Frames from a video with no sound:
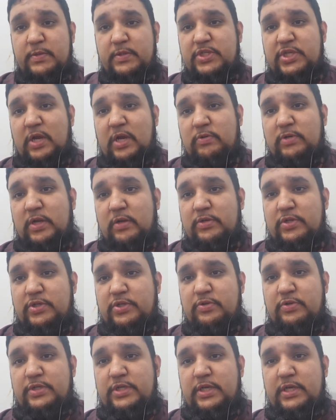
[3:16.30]
Shout out to
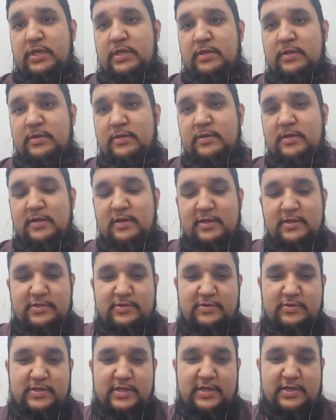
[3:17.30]
Shujet
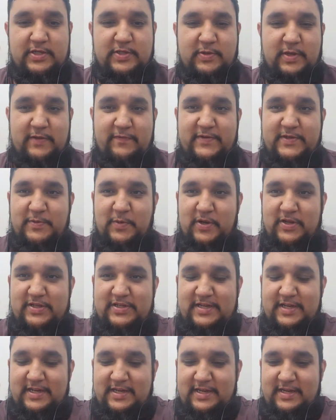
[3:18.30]
as well if he's
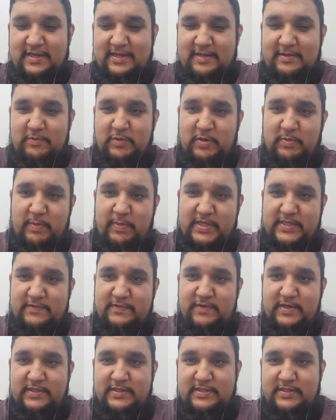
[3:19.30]
watching. One of my best
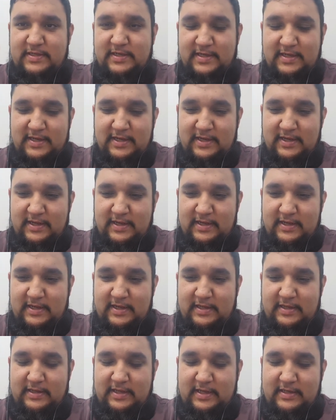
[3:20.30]
friends
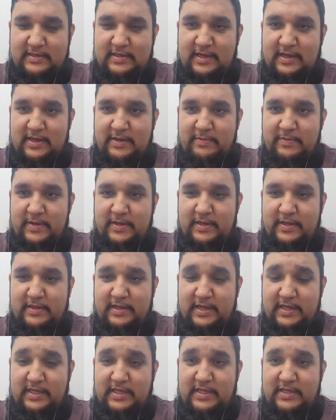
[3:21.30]
in that time and
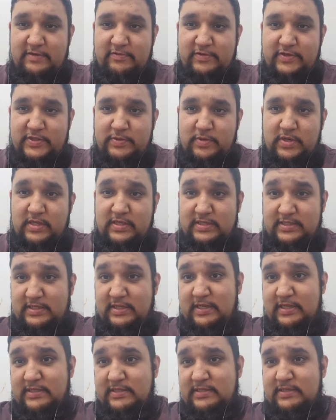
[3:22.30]
that year as well,
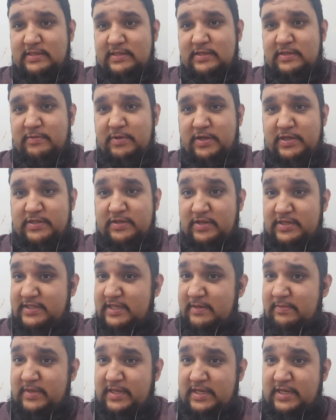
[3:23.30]
still is. To be honest, not
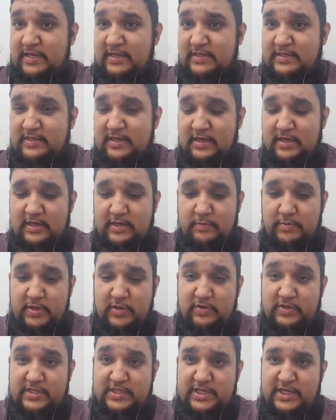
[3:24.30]
seen him in years. Be
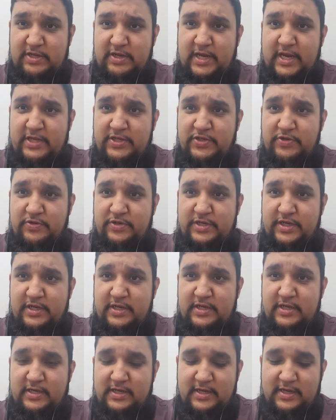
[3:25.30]
good to see you again, Shuji.
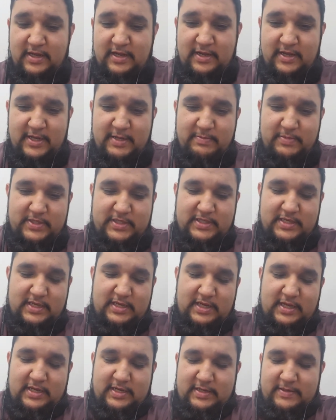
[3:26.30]
But
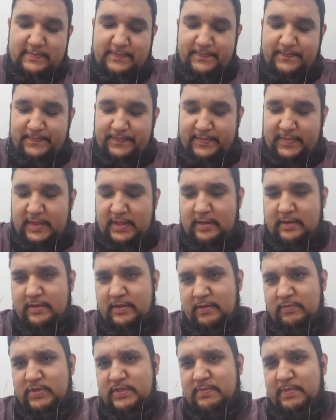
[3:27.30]
yeah.
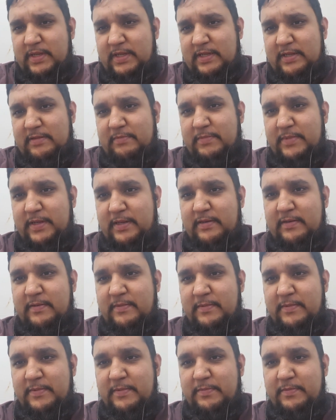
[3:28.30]
That was mainly the main
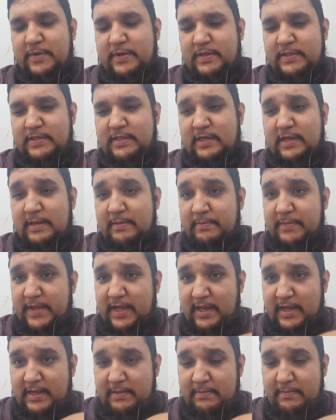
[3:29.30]
person in
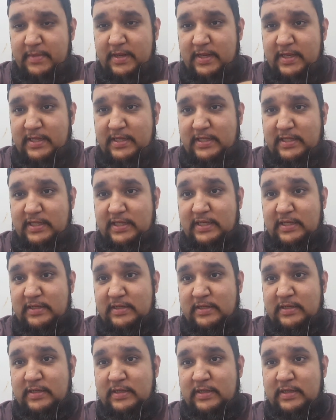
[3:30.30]
that my year